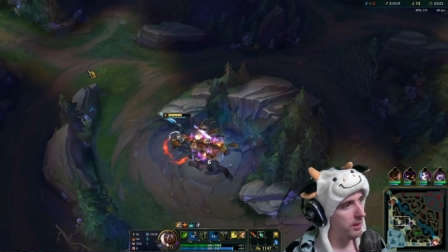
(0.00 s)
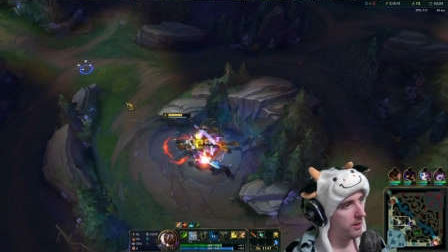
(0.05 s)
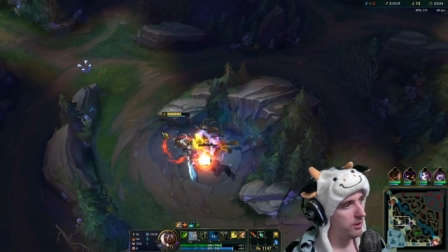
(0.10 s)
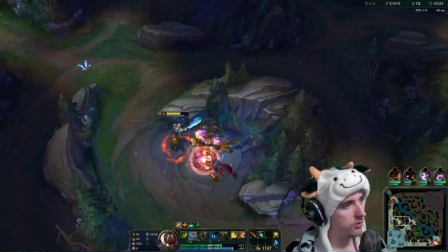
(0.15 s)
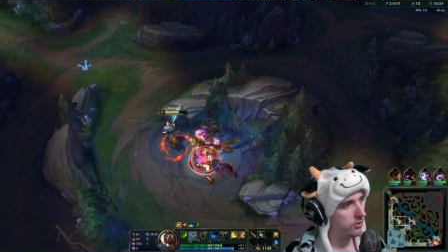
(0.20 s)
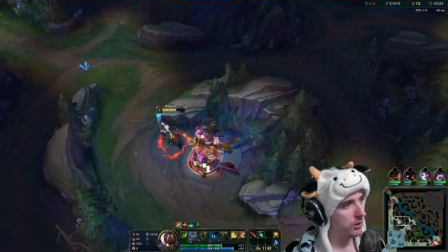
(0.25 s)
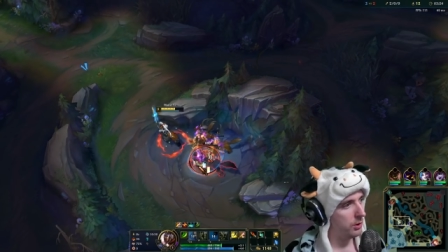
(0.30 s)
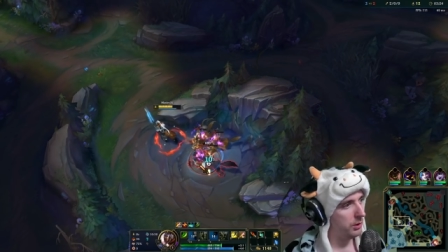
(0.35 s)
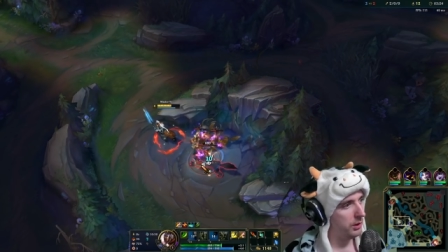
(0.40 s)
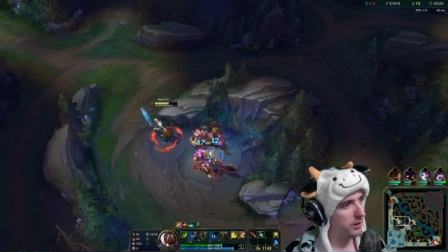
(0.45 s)

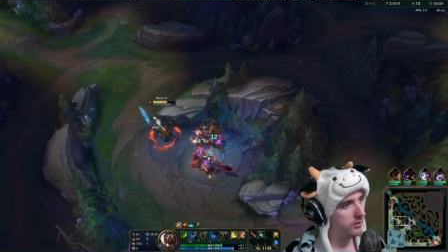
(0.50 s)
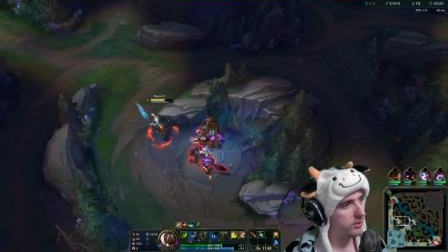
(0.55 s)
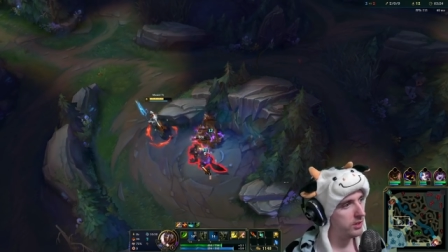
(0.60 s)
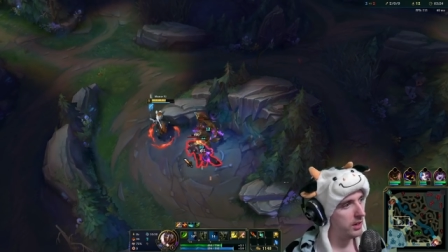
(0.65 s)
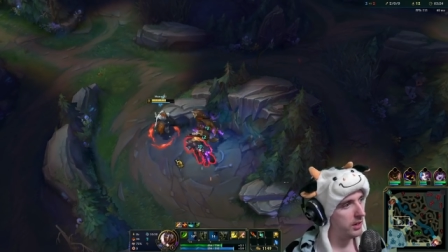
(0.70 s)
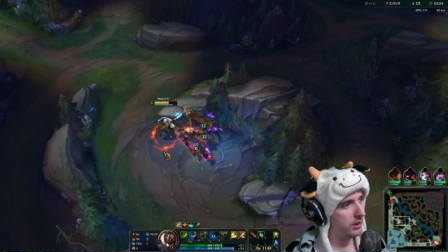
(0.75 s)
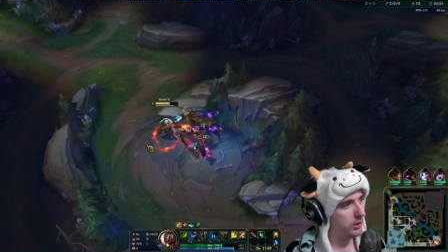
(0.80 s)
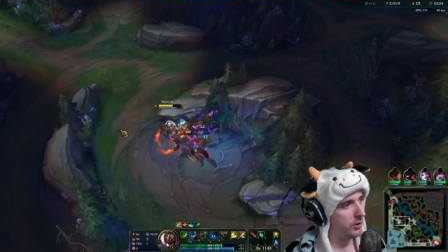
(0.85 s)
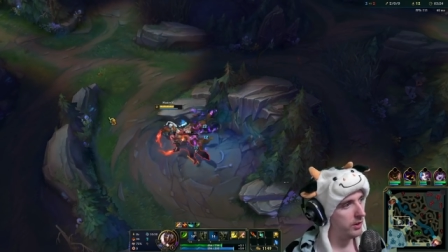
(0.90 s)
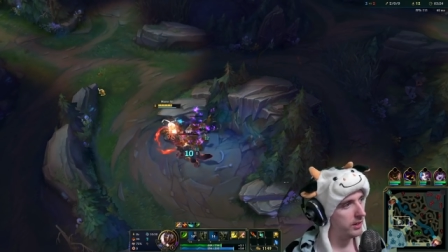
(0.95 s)
So let's
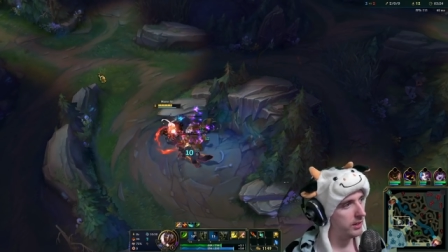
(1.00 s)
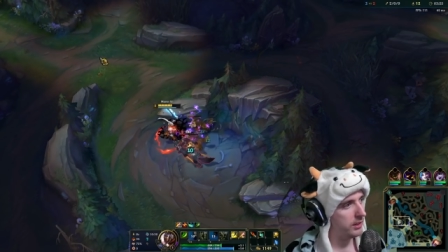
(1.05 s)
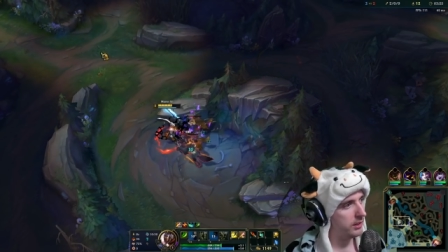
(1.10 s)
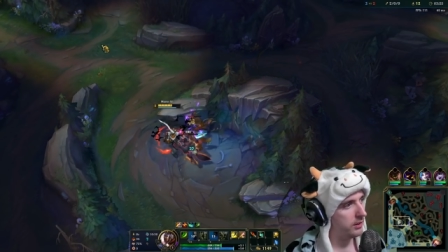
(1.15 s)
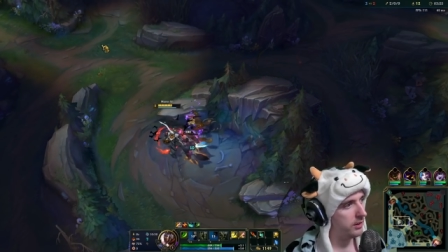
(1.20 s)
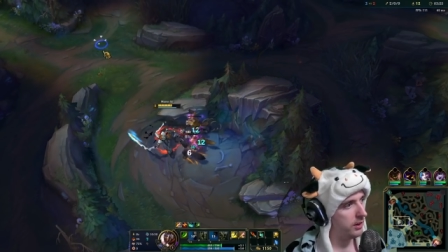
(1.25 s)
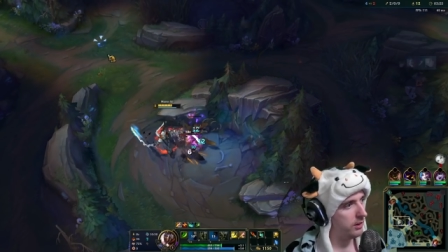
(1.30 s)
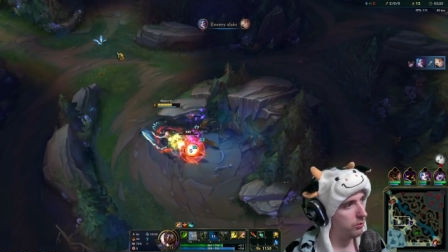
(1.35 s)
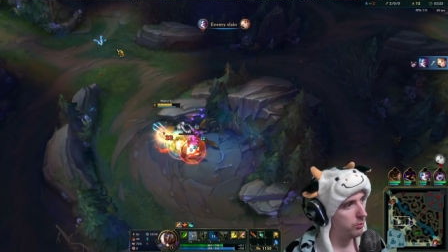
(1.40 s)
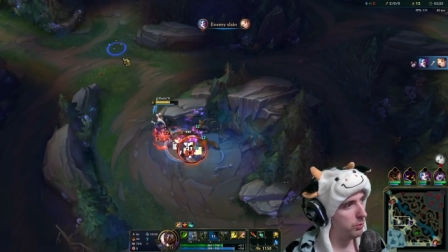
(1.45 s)
uh, go ahead and
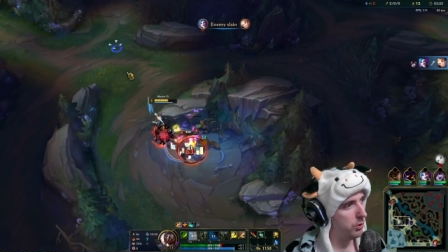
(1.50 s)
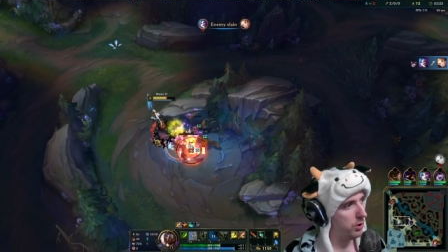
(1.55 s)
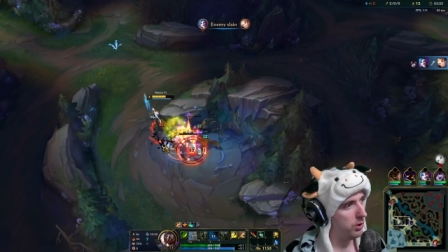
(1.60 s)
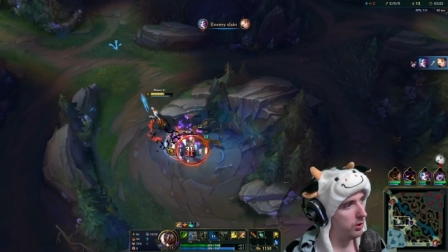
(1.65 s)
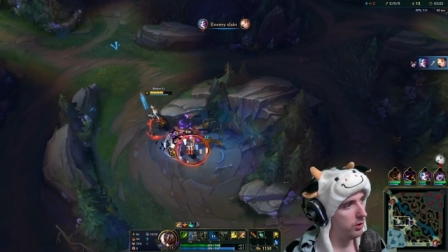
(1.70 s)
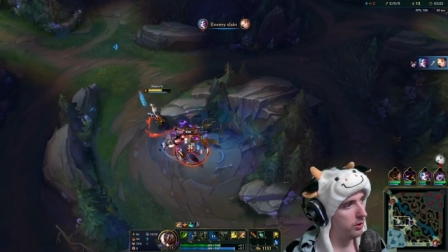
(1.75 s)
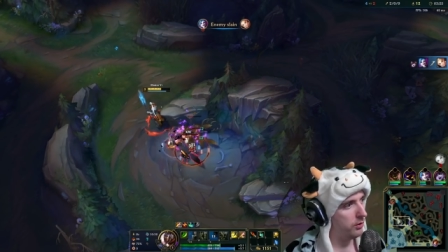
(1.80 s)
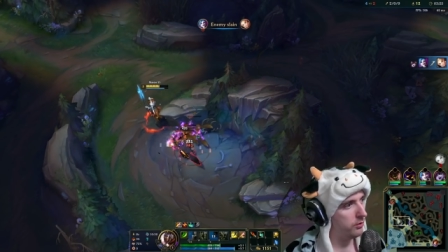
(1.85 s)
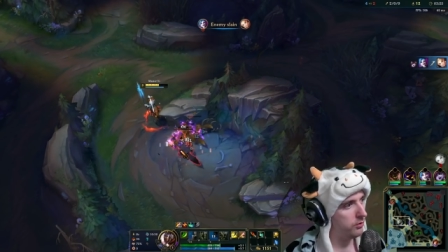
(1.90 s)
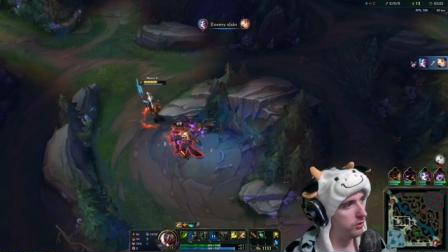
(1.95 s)
clear these
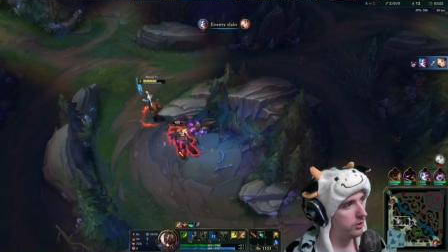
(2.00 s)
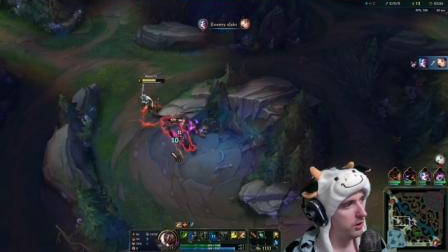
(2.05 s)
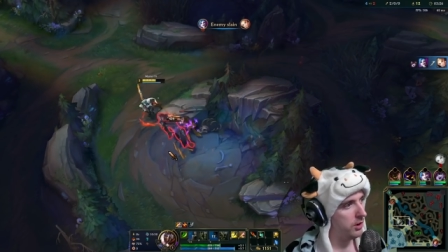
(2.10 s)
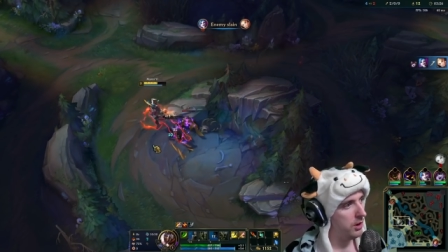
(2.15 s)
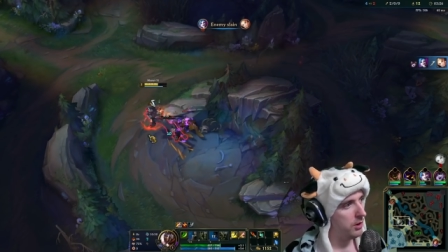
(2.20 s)
wolves.